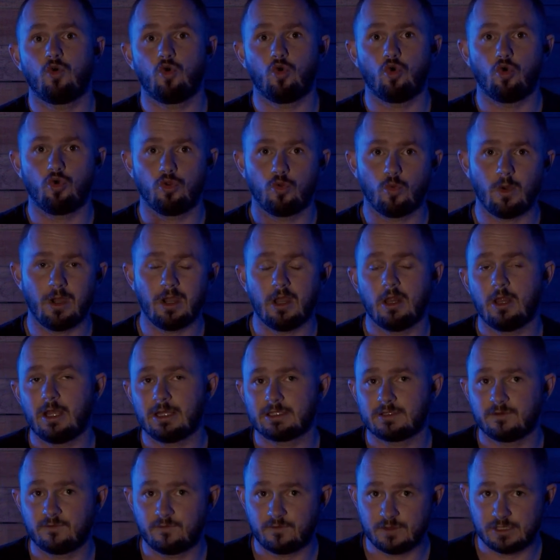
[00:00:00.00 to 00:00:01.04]
or the way I
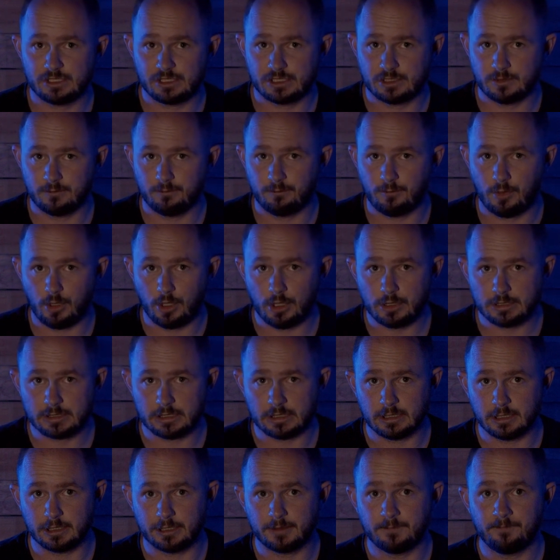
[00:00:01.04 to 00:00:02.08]
like to fish them
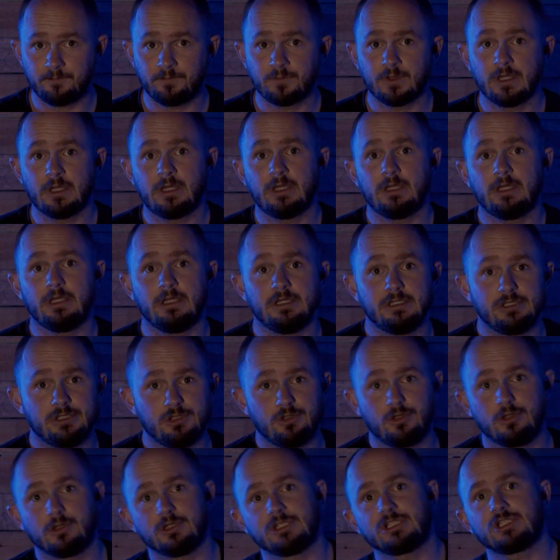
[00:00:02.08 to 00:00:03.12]
personally is
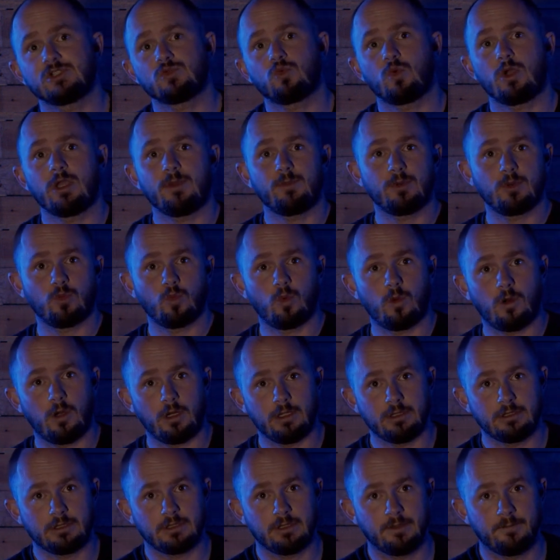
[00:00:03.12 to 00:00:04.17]
you do the sweep and
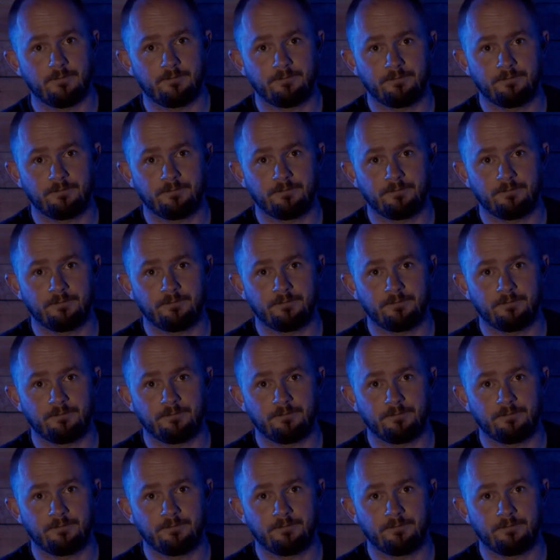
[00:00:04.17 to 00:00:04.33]
wind.